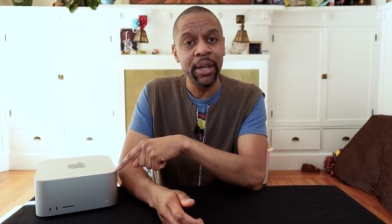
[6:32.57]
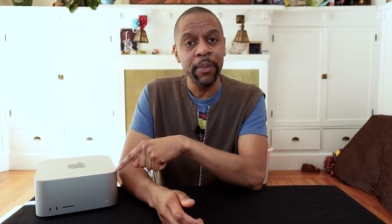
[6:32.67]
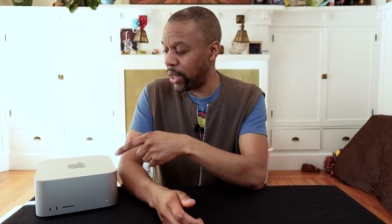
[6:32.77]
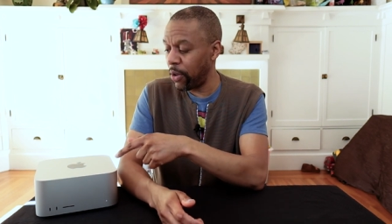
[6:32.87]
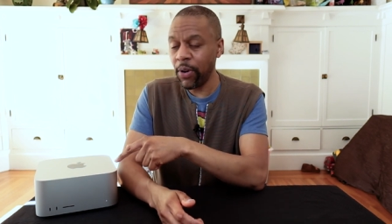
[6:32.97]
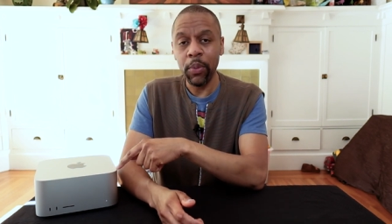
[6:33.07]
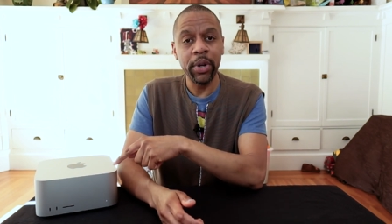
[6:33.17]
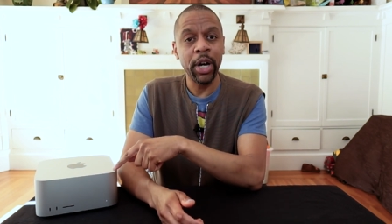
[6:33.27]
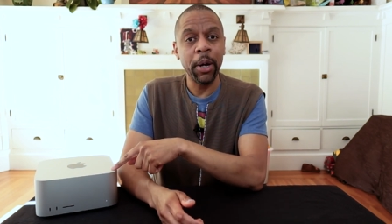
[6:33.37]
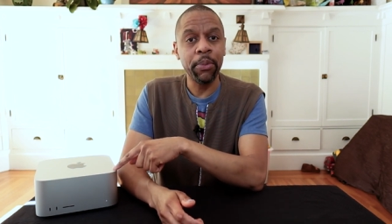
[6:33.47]
If I
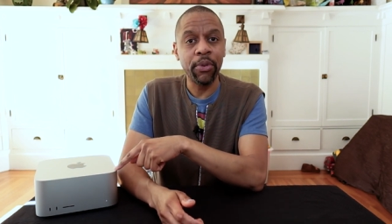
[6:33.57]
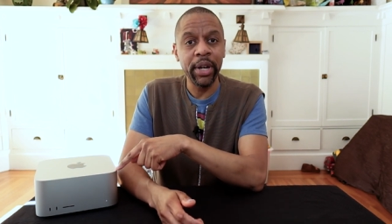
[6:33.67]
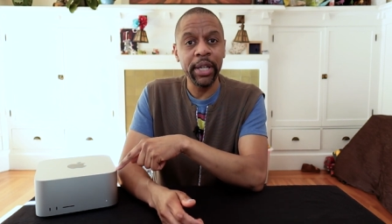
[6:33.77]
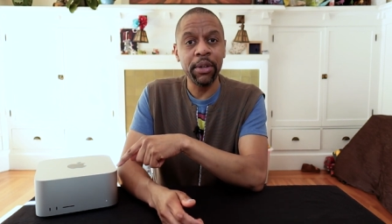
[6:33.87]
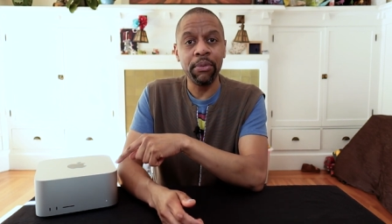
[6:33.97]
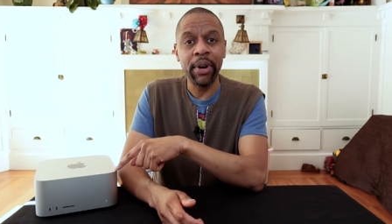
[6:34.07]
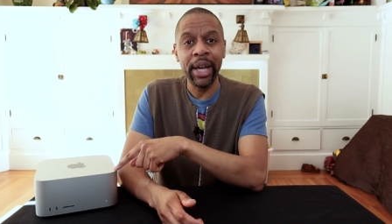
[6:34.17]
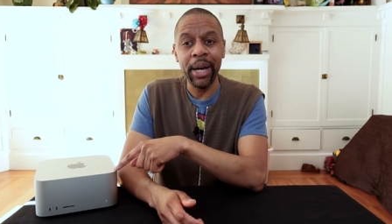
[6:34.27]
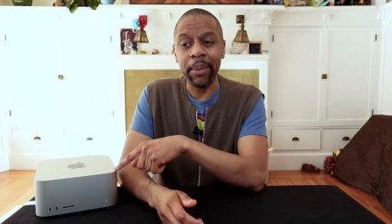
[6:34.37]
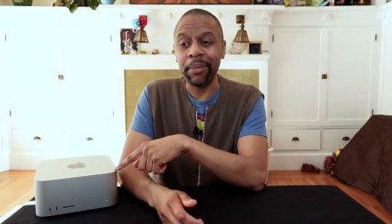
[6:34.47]
want to upgrade the
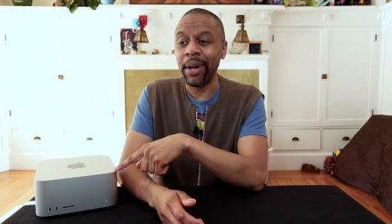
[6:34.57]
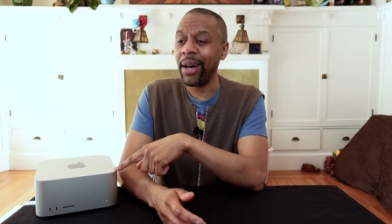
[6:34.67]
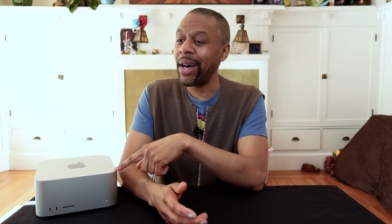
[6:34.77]
RAM,